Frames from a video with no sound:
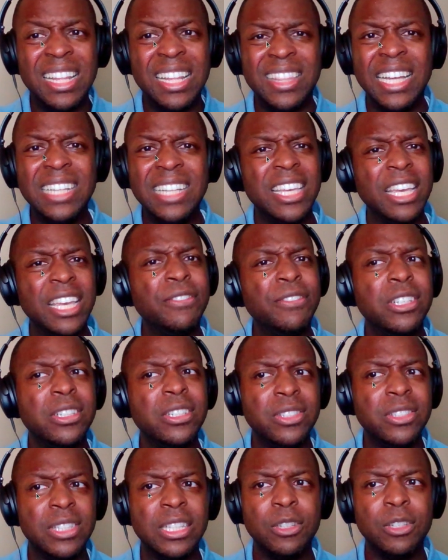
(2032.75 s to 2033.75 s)
that's
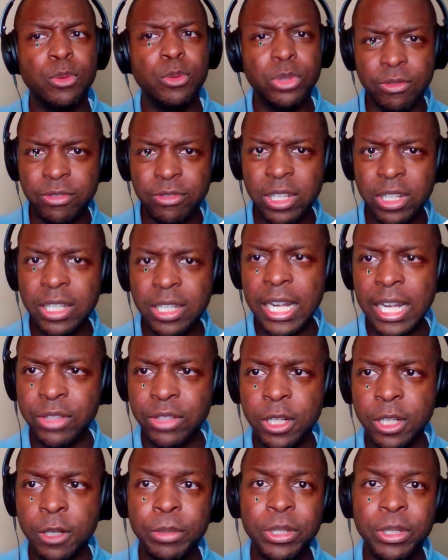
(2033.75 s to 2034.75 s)
evidence that there was a flood out
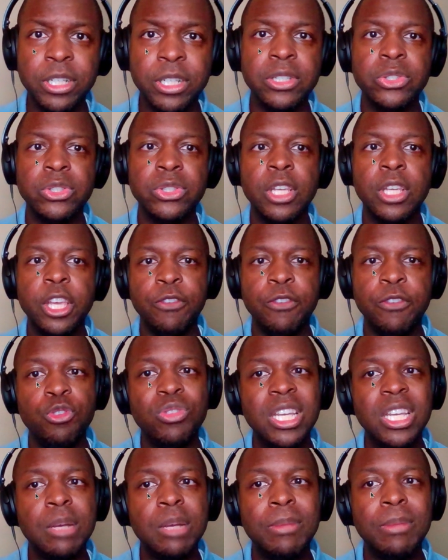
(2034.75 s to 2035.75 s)
there because if you
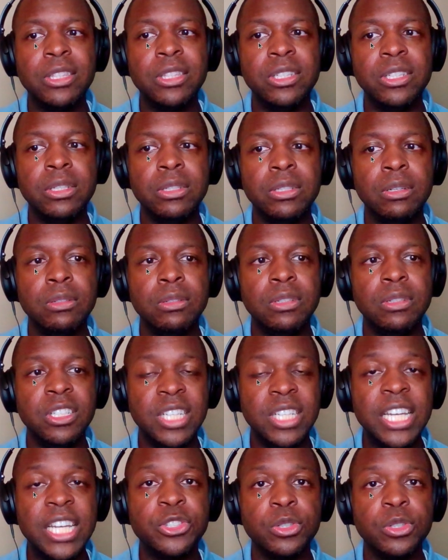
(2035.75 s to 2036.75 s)
think about the, the
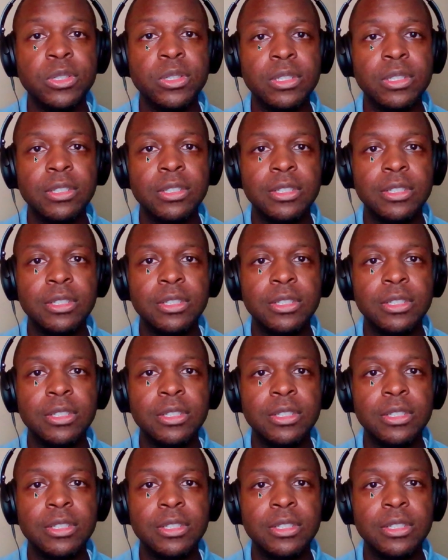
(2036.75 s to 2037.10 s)
desert,